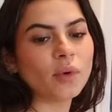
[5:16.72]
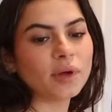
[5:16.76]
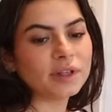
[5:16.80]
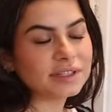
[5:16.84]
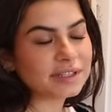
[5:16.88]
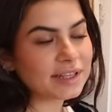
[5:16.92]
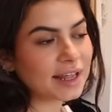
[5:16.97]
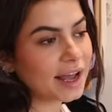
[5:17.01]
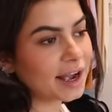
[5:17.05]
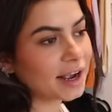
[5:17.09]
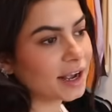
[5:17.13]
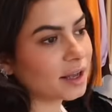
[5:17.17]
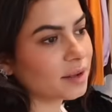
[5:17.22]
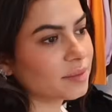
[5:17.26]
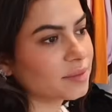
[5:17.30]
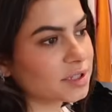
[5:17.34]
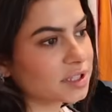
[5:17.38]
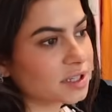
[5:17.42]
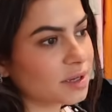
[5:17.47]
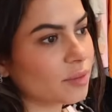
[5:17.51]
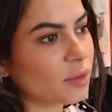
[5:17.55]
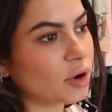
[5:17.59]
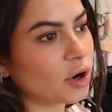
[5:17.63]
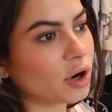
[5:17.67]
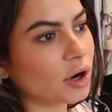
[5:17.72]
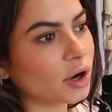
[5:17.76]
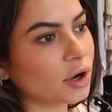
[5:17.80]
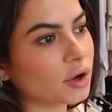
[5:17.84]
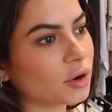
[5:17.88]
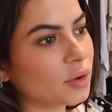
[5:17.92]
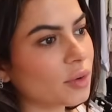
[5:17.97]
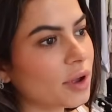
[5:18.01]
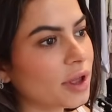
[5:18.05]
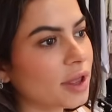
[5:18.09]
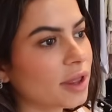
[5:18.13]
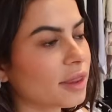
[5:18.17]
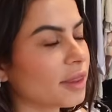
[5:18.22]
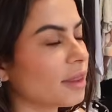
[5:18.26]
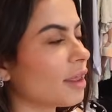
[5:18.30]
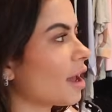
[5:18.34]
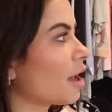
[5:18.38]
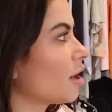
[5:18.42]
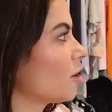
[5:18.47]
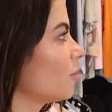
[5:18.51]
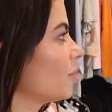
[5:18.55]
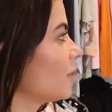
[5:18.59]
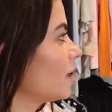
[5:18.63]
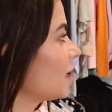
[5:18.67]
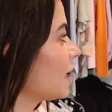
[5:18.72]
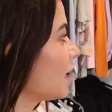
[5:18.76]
Once that comes tomorrow, that'll be